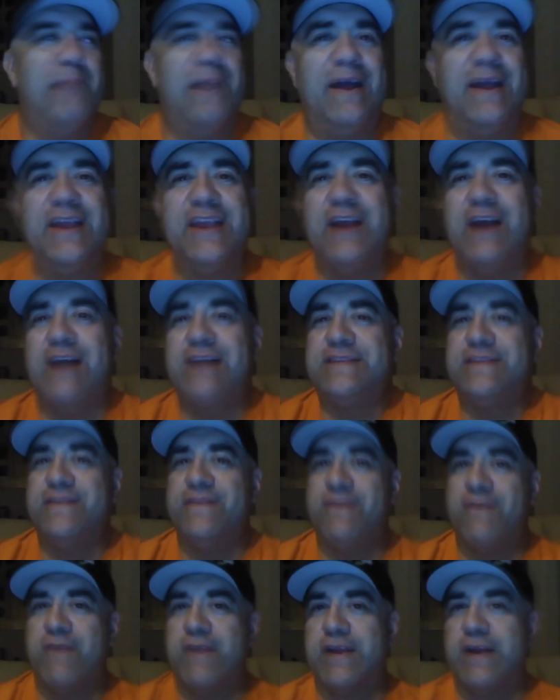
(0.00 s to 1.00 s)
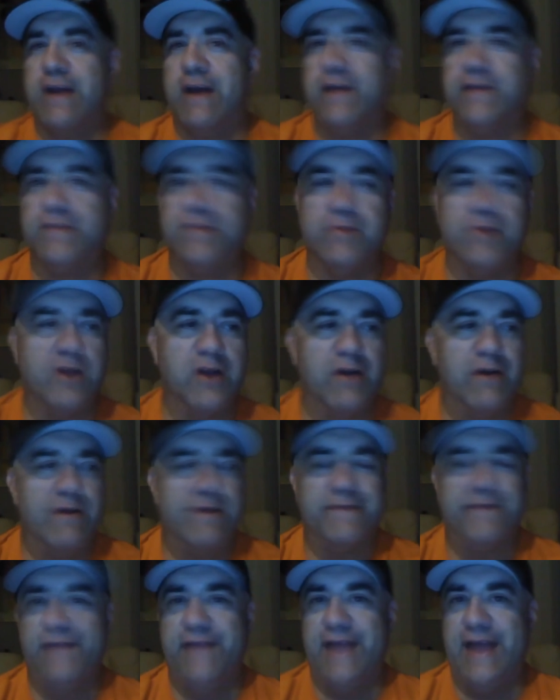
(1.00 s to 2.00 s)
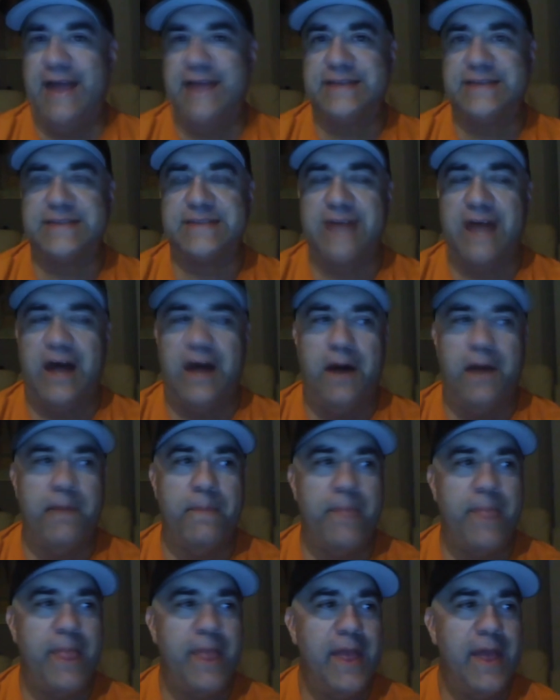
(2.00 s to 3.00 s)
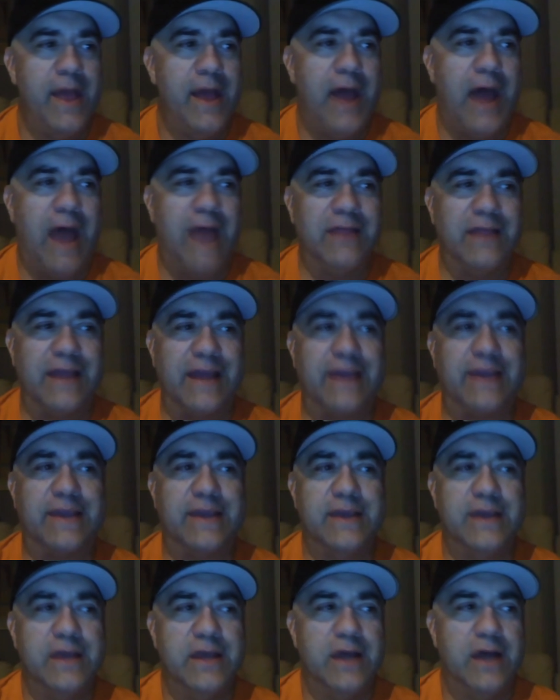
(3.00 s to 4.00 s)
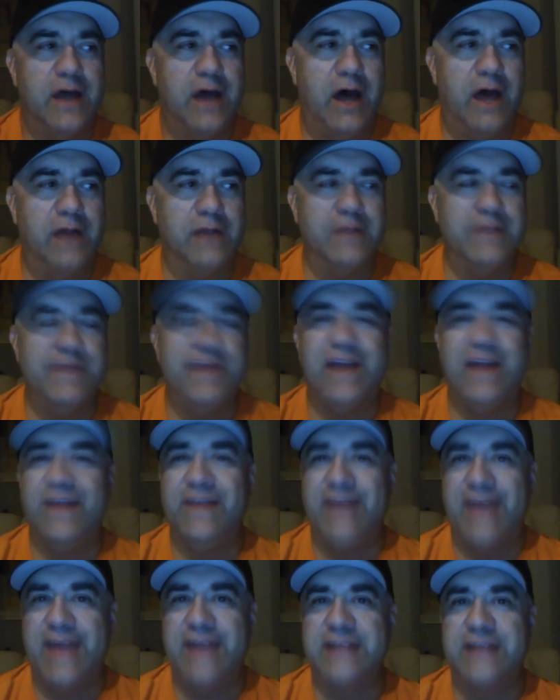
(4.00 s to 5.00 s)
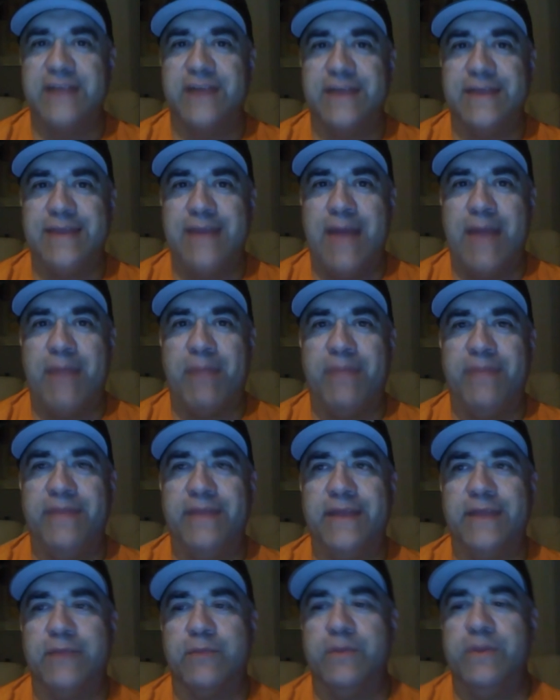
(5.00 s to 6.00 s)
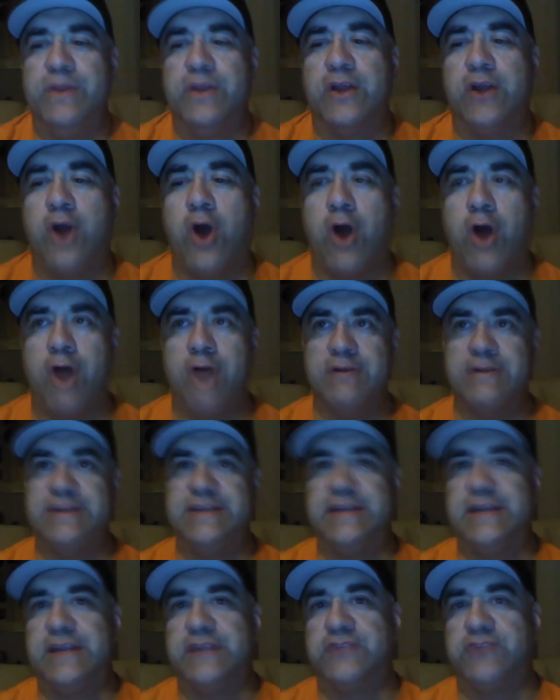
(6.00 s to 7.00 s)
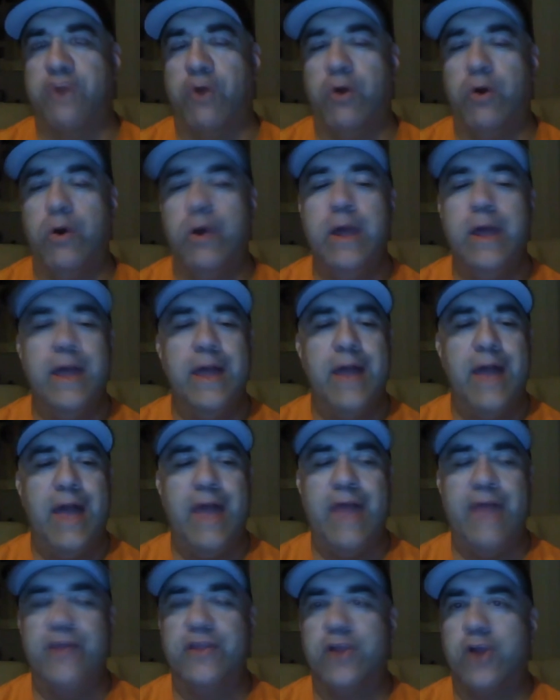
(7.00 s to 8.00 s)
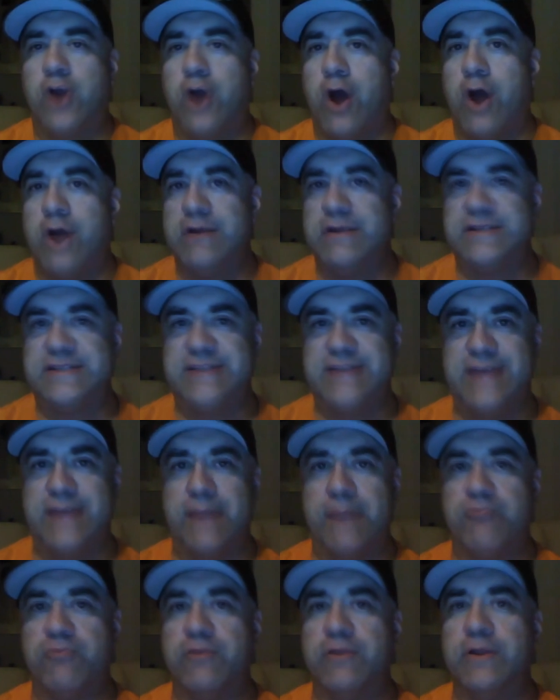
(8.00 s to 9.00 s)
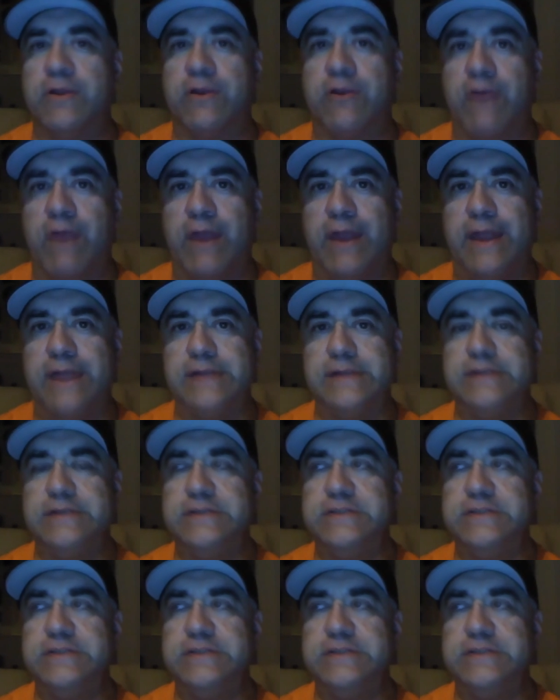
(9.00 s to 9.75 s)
But you know, I just feel very comfortable going fast. I like living on the edge like that, but I think that when the car is in control and the car is set up really great,